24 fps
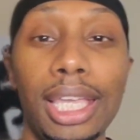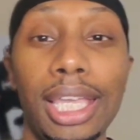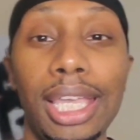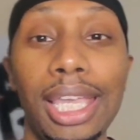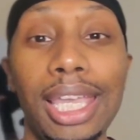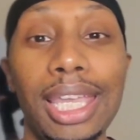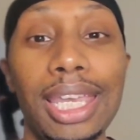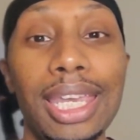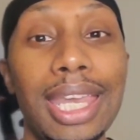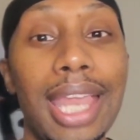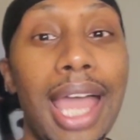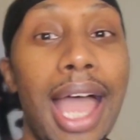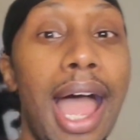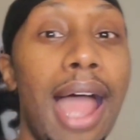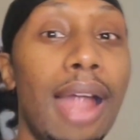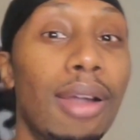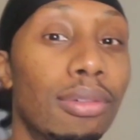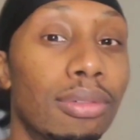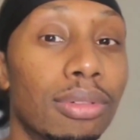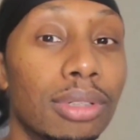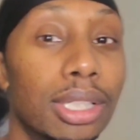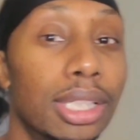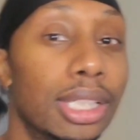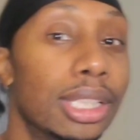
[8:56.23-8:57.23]
and
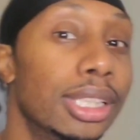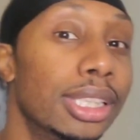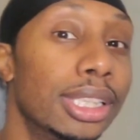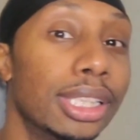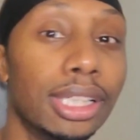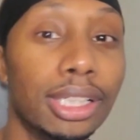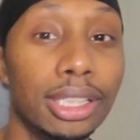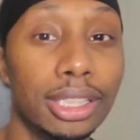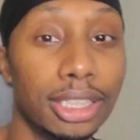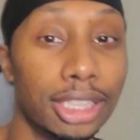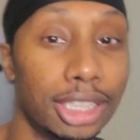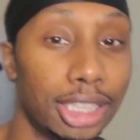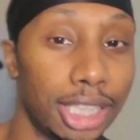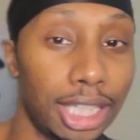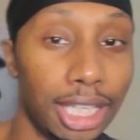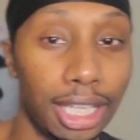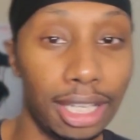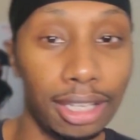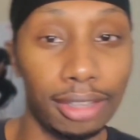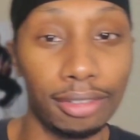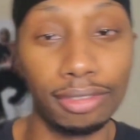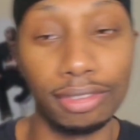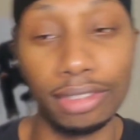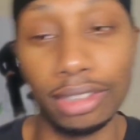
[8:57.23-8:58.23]
not really
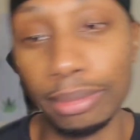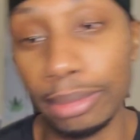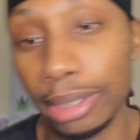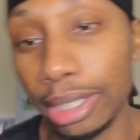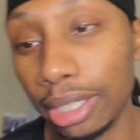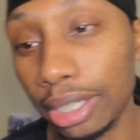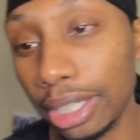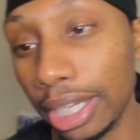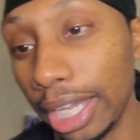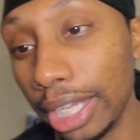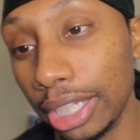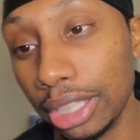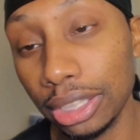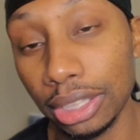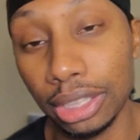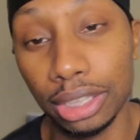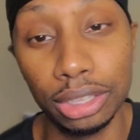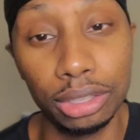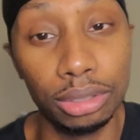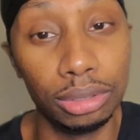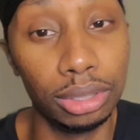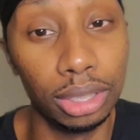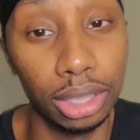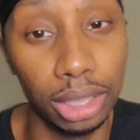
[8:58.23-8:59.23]
understand female nature, and
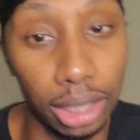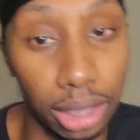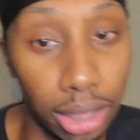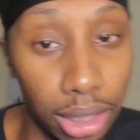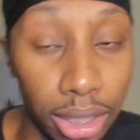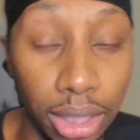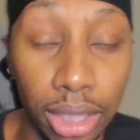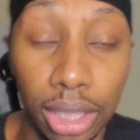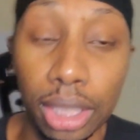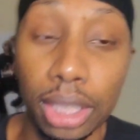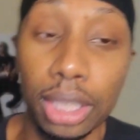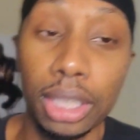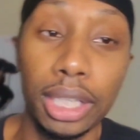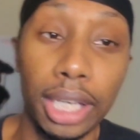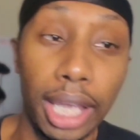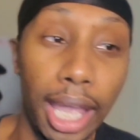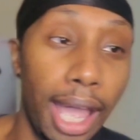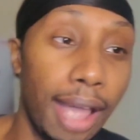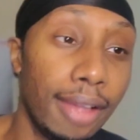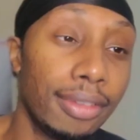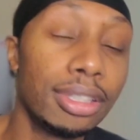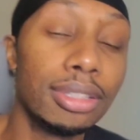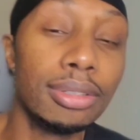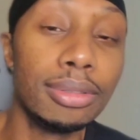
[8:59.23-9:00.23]
you're going to
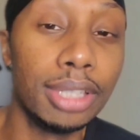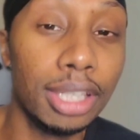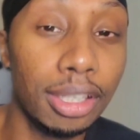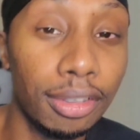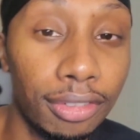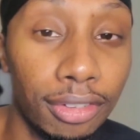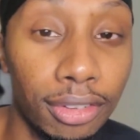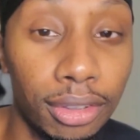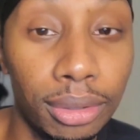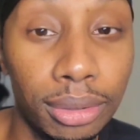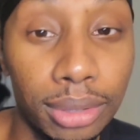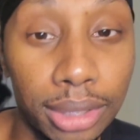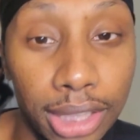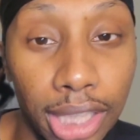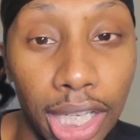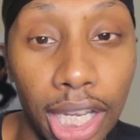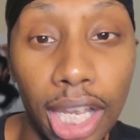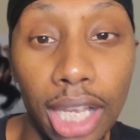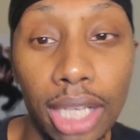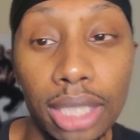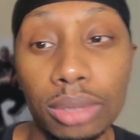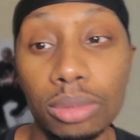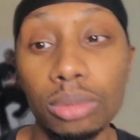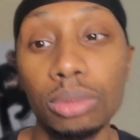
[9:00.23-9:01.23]
have some difficult
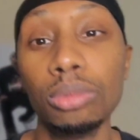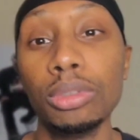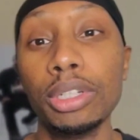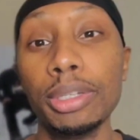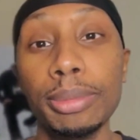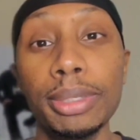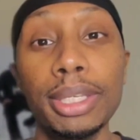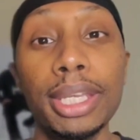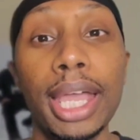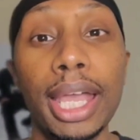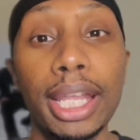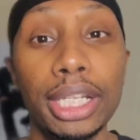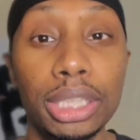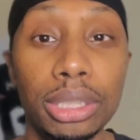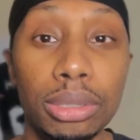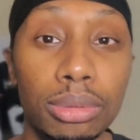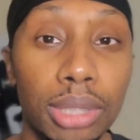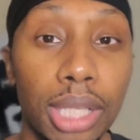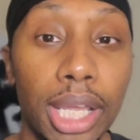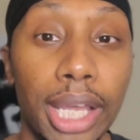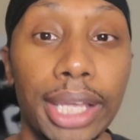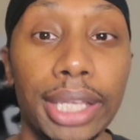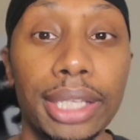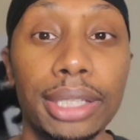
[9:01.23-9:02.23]
times with women that you
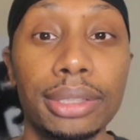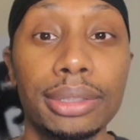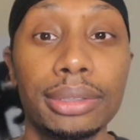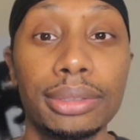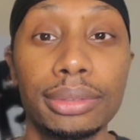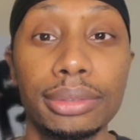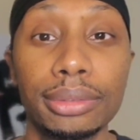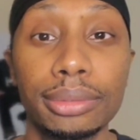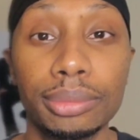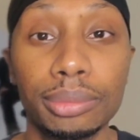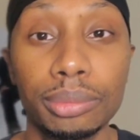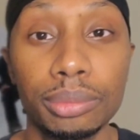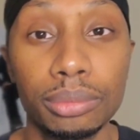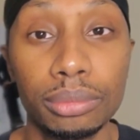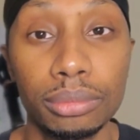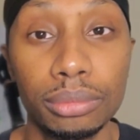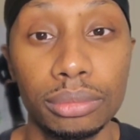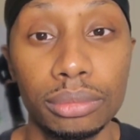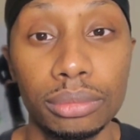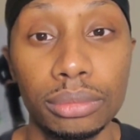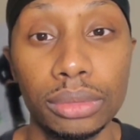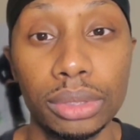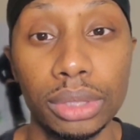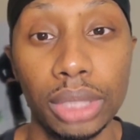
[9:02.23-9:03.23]
like.
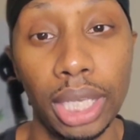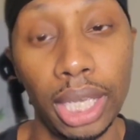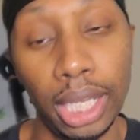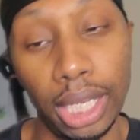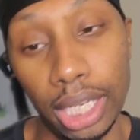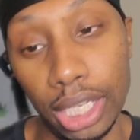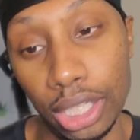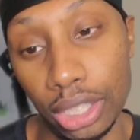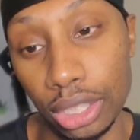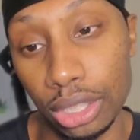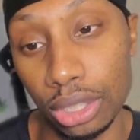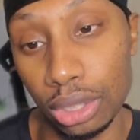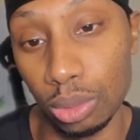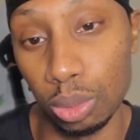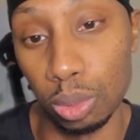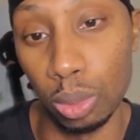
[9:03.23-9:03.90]
And this is